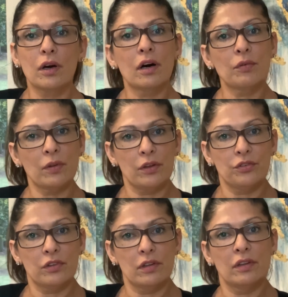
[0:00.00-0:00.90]

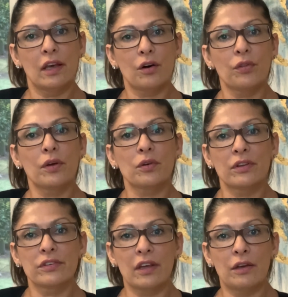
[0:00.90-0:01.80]
ovulation, now there
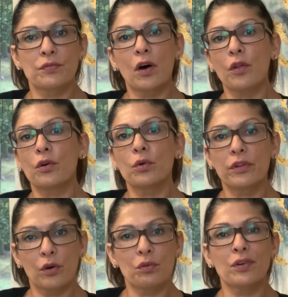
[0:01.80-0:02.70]
is a follicle in
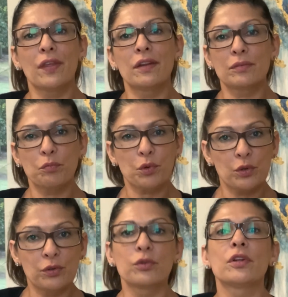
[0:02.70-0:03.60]
the ovary that is
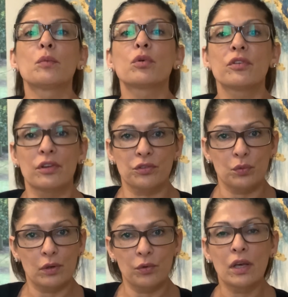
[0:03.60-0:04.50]
producing
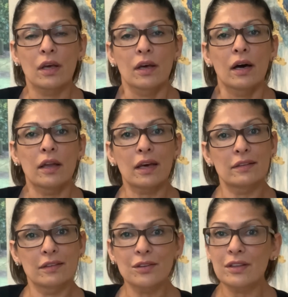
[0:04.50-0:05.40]
progesterone. And
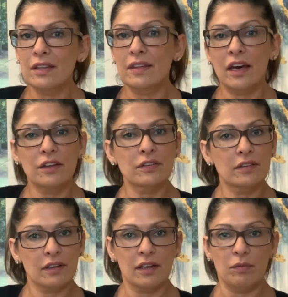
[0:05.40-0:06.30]
ideally, that is the
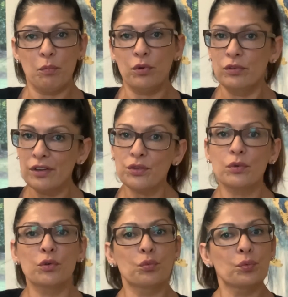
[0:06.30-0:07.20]
time the
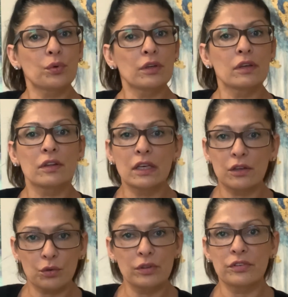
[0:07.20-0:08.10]
progesterone really
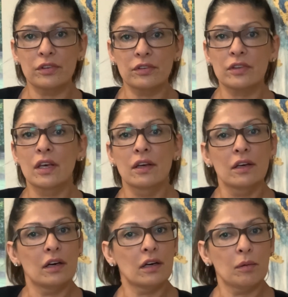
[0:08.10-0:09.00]
increases.
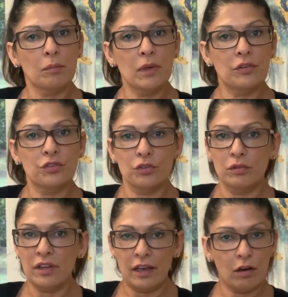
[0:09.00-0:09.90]
It
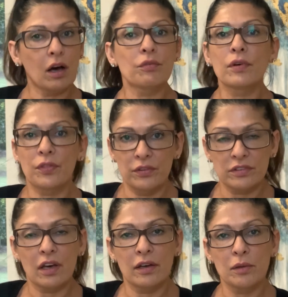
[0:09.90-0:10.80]
should take off at this
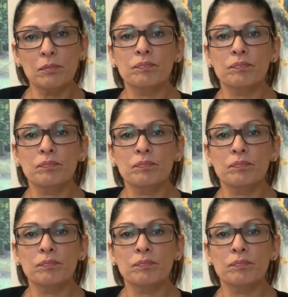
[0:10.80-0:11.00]
time.